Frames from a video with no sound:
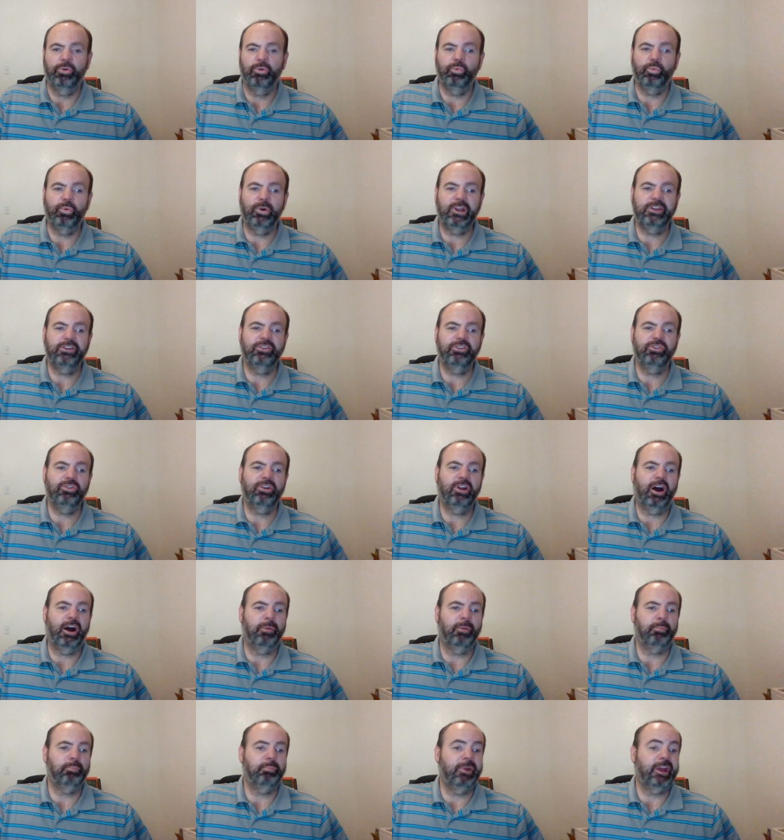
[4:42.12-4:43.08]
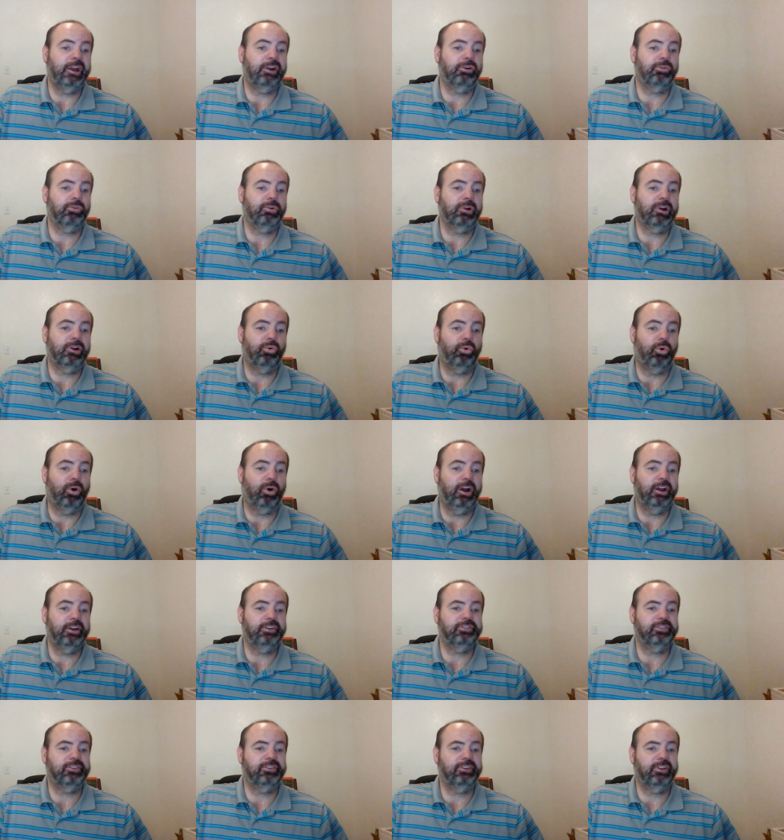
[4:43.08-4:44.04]
We do not make
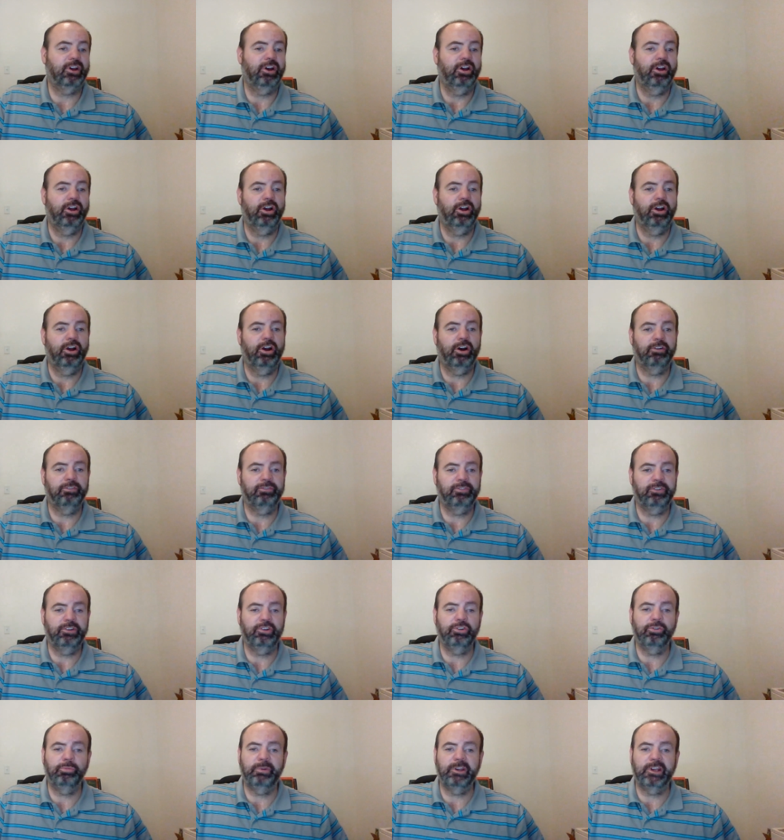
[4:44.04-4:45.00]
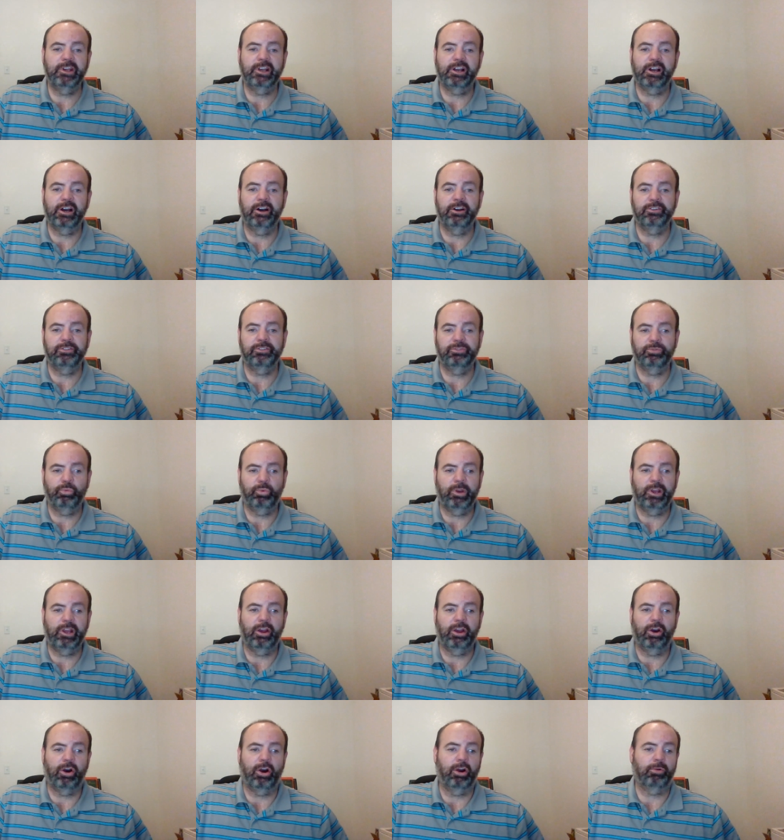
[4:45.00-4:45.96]
request of you because
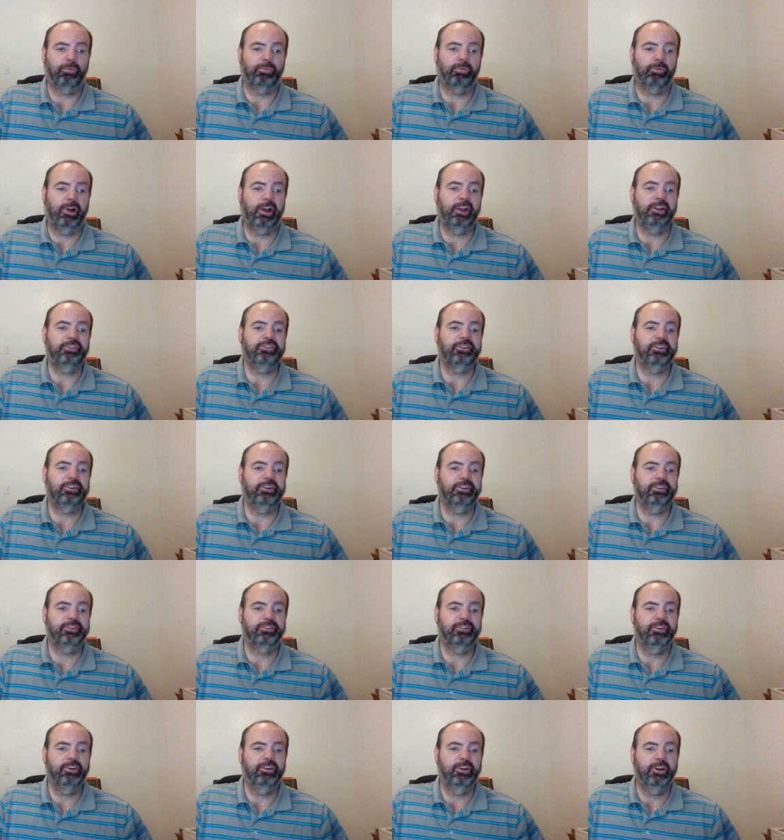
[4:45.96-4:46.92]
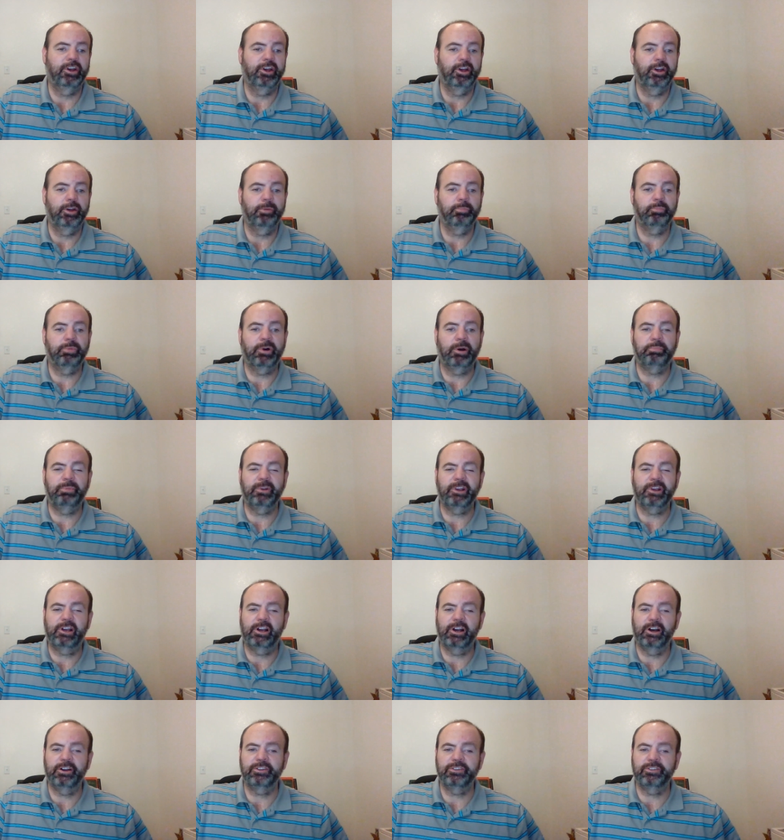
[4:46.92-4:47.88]
we are righteous, but
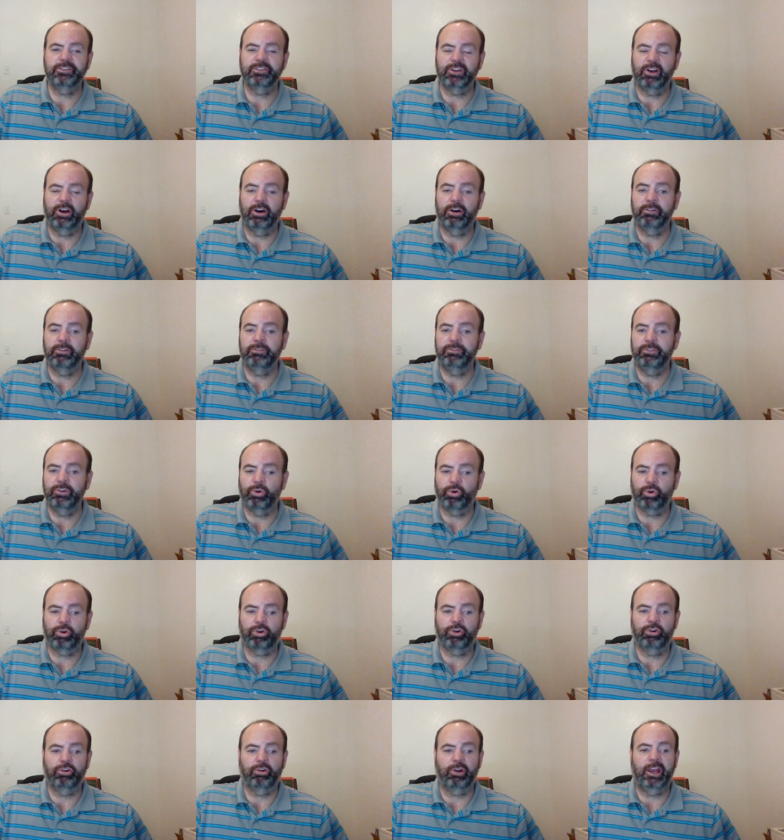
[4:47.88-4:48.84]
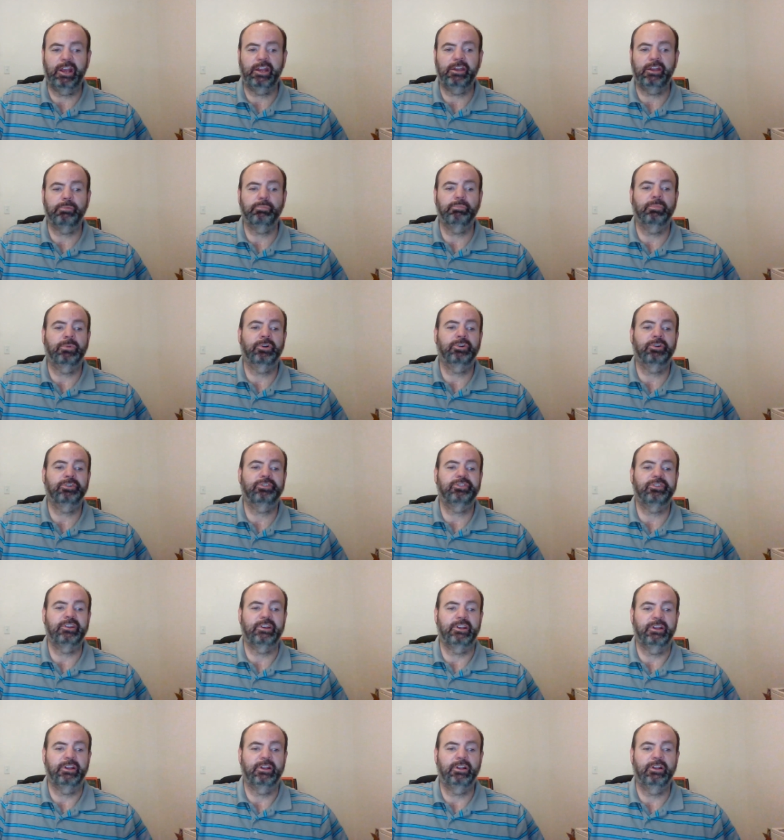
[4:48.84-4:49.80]
because of your great
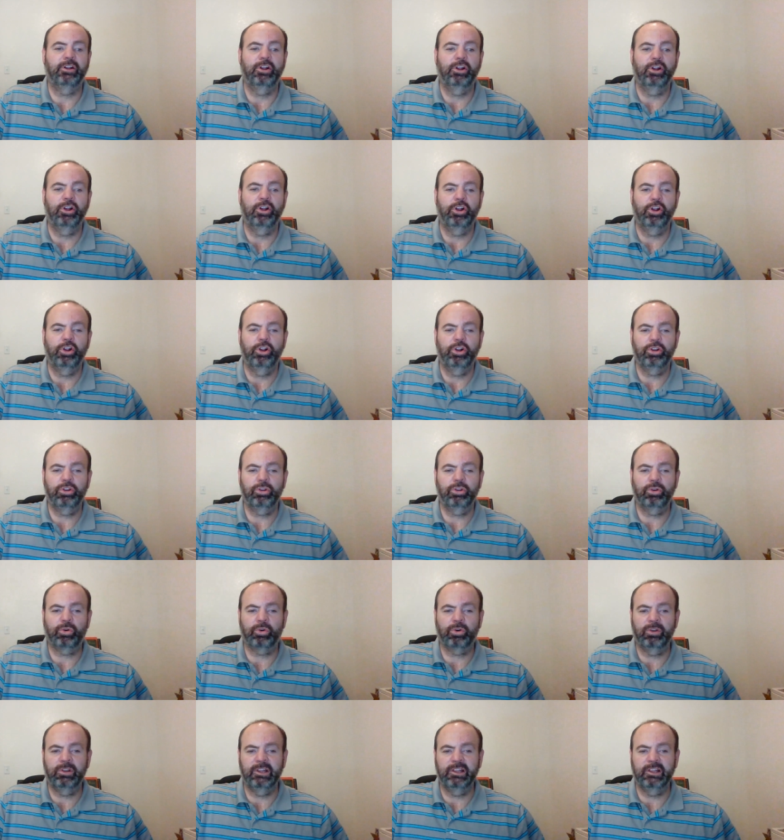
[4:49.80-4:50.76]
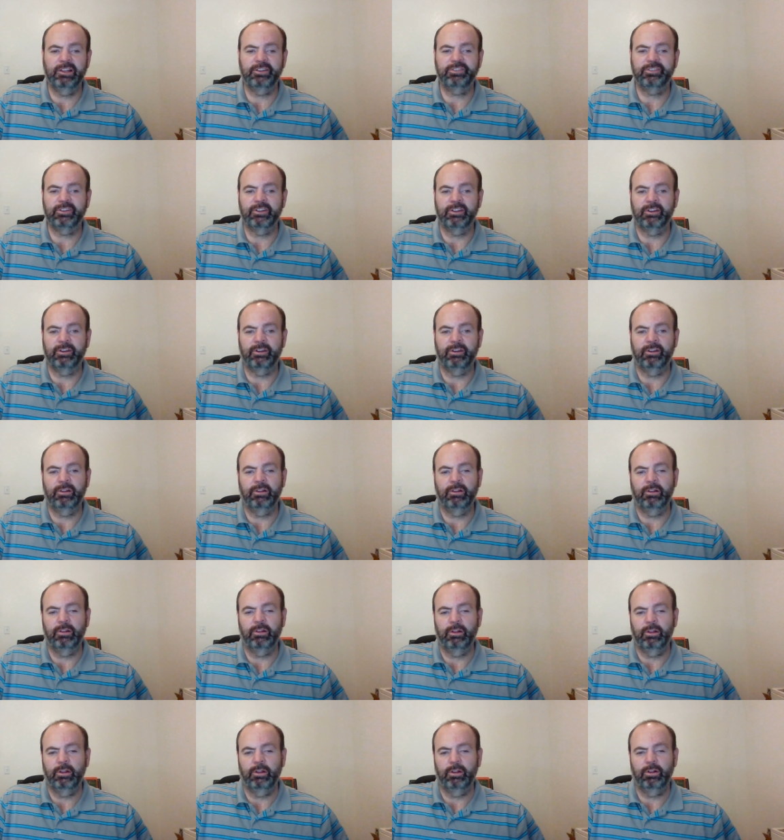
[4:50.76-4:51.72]
mercy. Lord, listen.
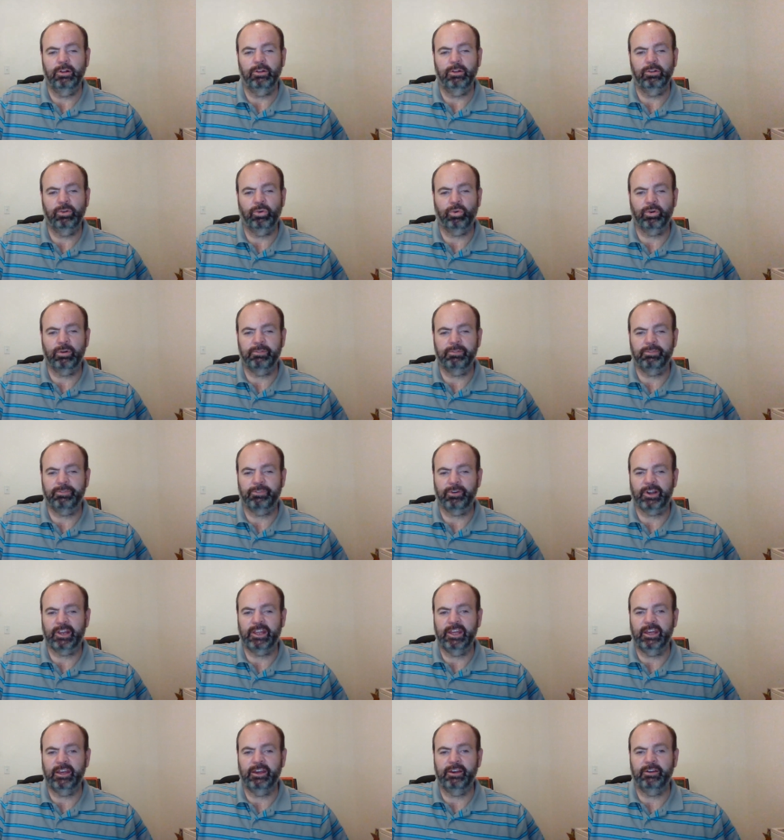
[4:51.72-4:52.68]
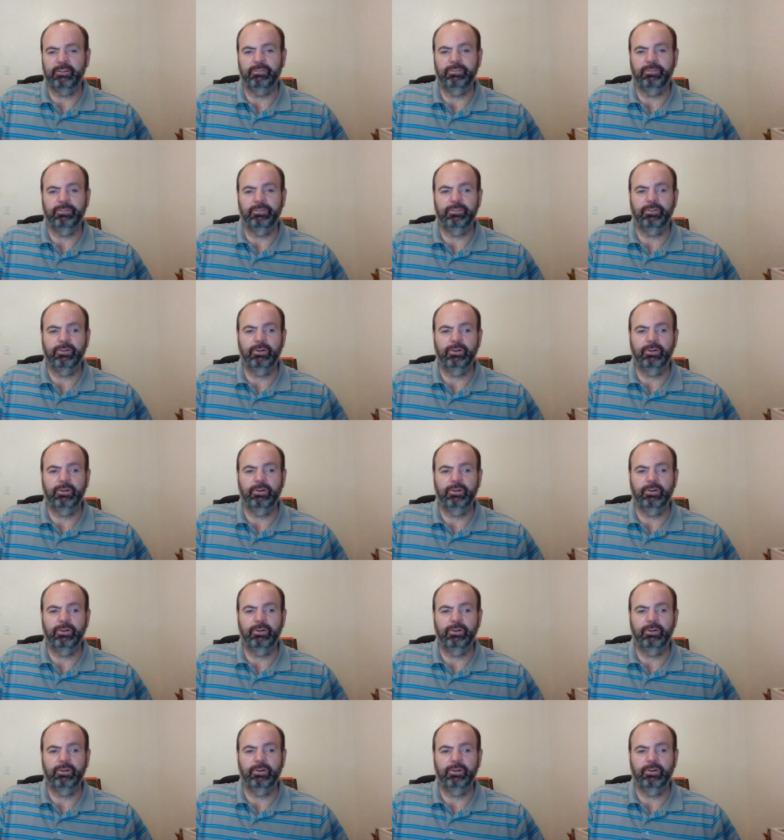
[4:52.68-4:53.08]
Lord, forgive.